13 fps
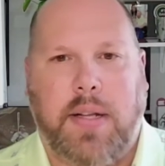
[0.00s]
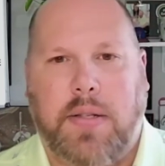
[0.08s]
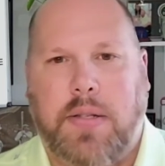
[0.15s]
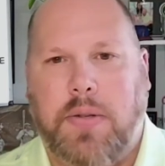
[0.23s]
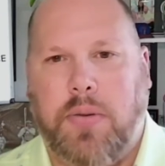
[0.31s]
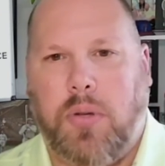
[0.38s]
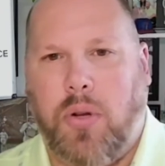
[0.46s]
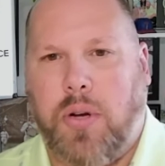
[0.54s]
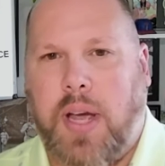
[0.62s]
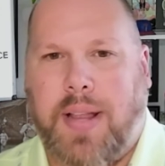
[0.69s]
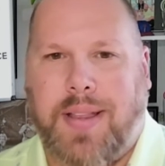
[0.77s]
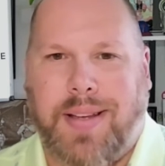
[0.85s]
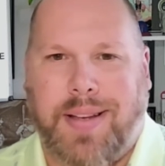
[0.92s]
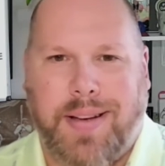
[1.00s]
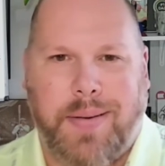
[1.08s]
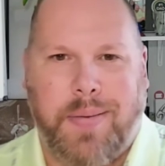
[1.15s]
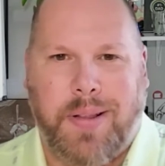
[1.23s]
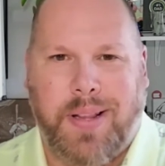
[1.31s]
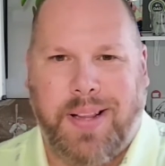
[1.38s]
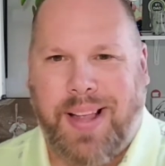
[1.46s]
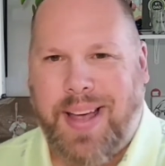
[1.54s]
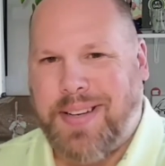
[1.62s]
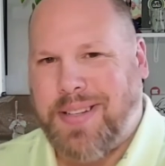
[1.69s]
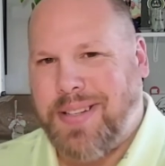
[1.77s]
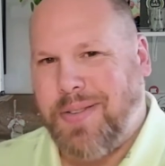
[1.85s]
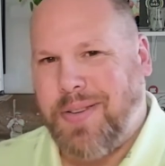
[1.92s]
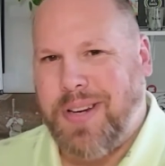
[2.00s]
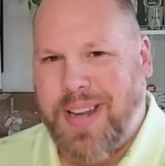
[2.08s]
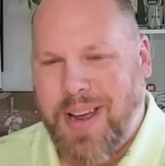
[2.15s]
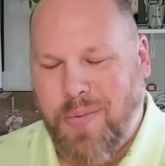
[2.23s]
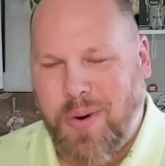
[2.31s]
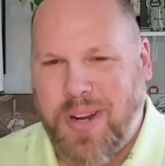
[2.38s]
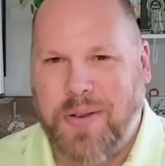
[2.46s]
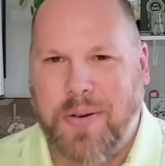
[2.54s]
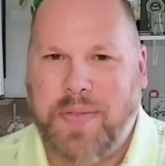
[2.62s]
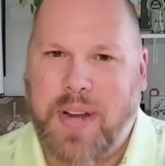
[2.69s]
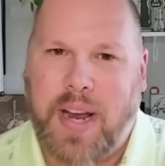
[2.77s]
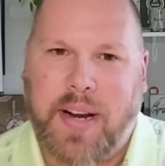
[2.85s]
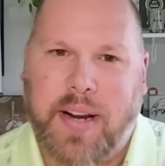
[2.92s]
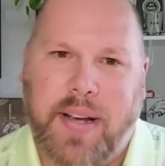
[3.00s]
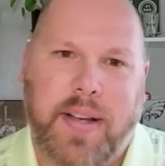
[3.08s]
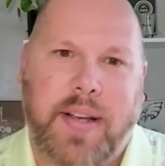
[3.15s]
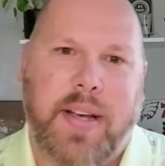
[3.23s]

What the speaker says: to look at the last 30-day window of data.